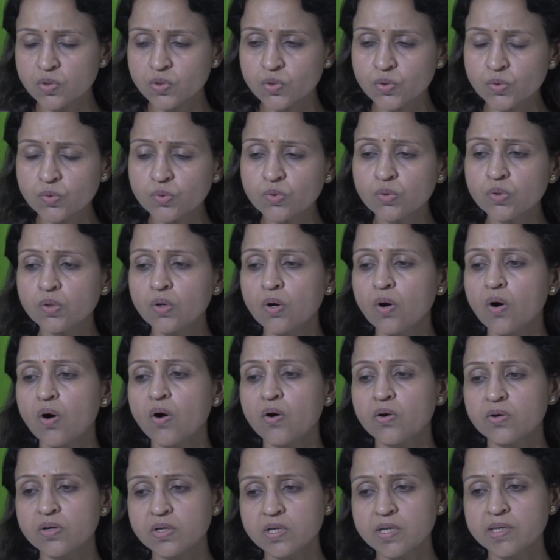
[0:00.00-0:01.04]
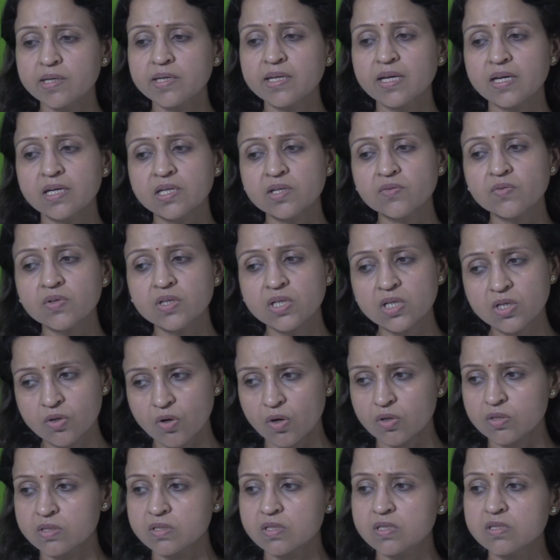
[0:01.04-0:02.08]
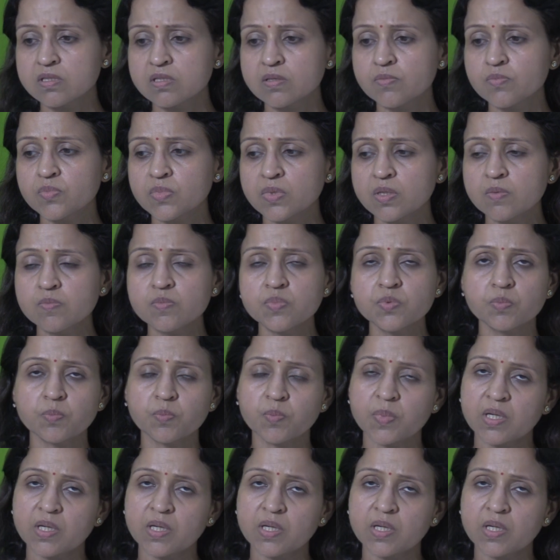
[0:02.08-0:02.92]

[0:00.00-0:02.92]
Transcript: 2. Ordinary activity causes symptoms